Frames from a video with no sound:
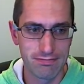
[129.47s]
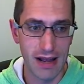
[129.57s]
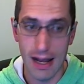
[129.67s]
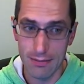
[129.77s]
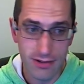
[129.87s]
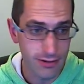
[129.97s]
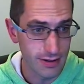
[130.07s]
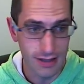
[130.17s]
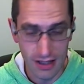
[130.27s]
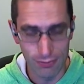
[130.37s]
Absolutely
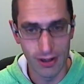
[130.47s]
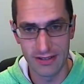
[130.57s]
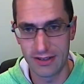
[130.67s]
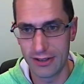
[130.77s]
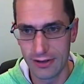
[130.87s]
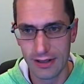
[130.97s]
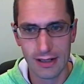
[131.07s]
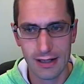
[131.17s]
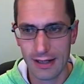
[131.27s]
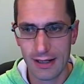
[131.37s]
love what I do,
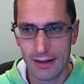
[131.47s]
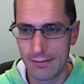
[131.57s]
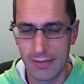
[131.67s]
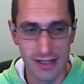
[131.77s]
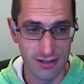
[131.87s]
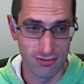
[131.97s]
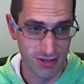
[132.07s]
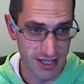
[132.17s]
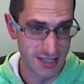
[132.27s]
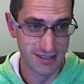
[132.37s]
but it's
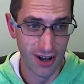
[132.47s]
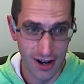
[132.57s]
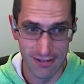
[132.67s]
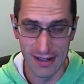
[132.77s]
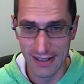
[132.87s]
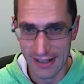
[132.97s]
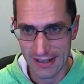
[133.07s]
really tiring.